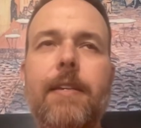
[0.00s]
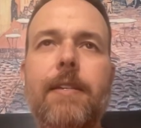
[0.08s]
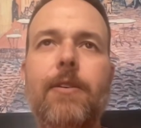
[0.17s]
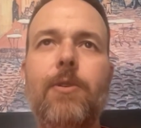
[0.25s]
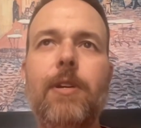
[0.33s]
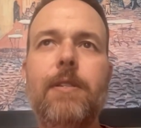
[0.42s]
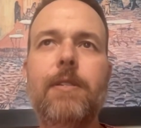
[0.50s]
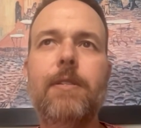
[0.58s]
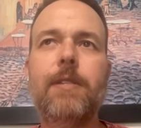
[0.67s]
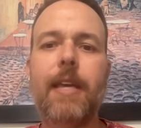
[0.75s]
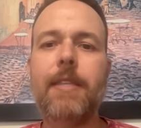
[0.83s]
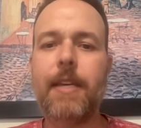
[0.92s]
you can
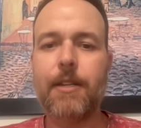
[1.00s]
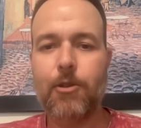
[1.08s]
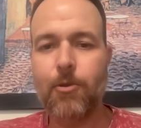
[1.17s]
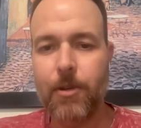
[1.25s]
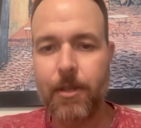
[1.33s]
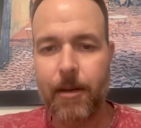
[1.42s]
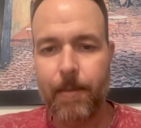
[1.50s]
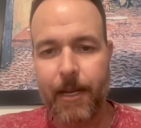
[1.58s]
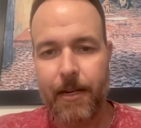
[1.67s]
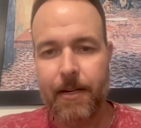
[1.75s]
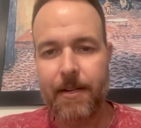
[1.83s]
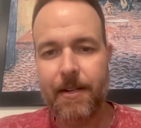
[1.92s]
say things to a
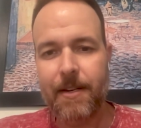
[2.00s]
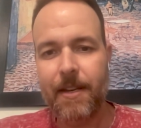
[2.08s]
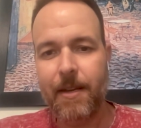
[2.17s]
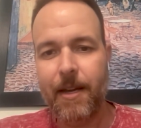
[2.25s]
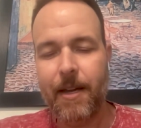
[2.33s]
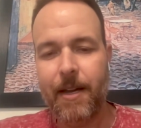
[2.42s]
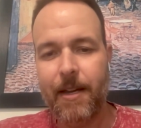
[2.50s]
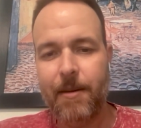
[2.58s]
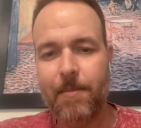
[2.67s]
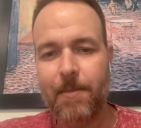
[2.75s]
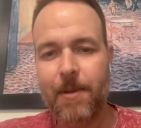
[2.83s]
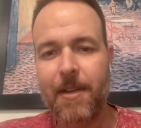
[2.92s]
limit
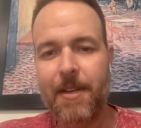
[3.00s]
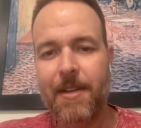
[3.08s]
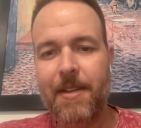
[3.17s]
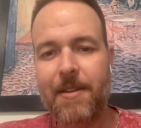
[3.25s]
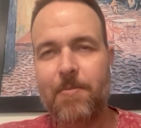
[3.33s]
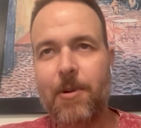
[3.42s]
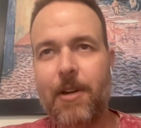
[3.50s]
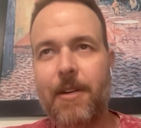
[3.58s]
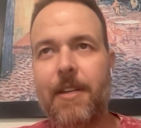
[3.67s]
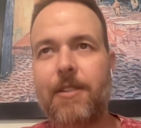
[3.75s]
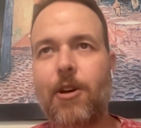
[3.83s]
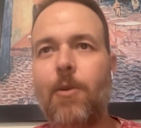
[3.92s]
um, but
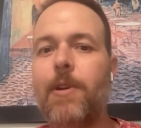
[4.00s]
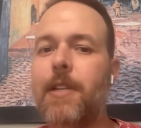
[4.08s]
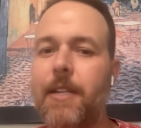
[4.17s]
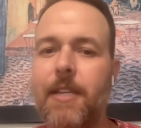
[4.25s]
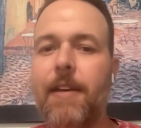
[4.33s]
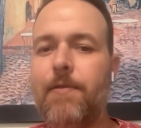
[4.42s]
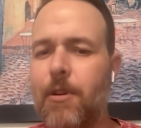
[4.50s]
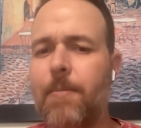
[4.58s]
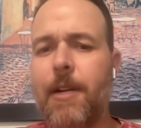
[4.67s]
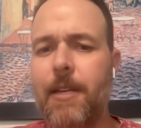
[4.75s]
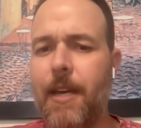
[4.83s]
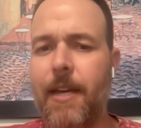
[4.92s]
it's always nice to have
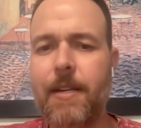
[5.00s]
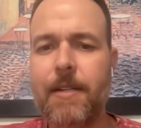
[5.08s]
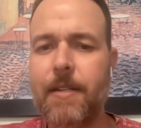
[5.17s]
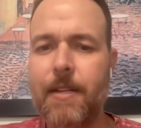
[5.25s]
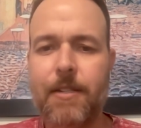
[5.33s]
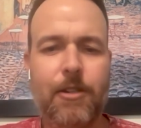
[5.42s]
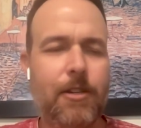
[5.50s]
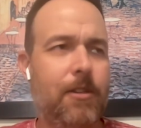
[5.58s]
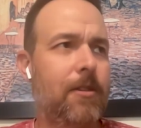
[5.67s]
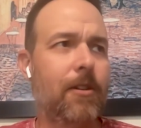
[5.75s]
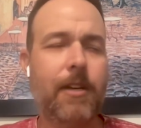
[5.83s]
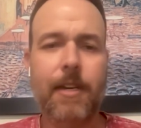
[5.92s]
somebody that is
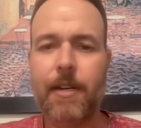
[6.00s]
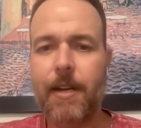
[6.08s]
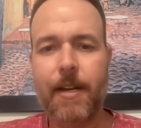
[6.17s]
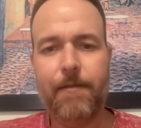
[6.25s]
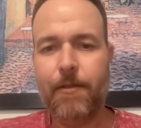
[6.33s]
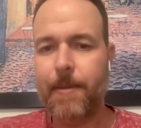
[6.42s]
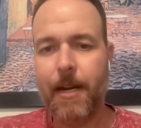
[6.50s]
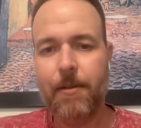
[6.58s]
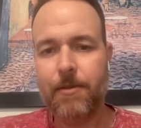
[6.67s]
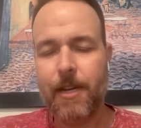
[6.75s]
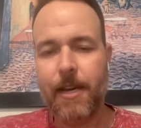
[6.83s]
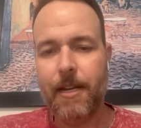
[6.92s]
just looking at it from the
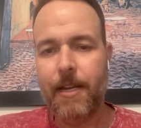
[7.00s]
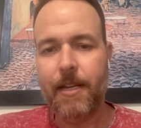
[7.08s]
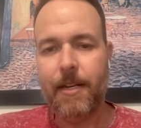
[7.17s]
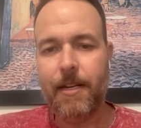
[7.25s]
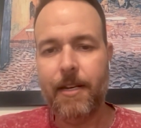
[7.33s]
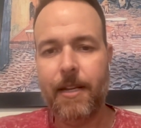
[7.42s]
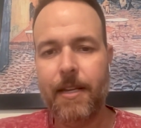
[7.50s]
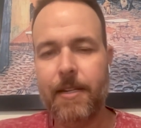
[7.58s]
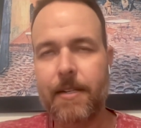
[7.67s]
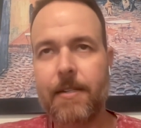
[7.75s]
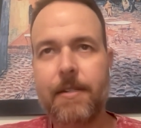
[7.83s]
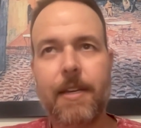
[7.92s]
outside in
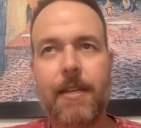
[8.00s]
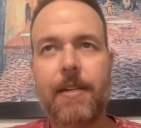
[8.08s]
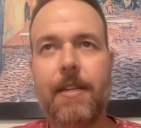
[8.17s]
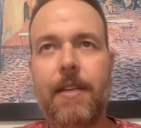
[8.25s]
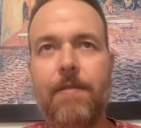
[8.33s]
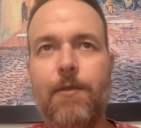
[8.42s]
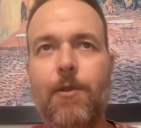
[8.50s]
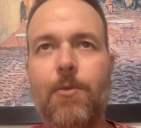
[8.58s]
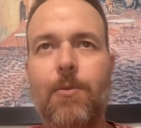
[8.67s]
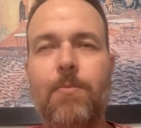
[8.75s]
and can give you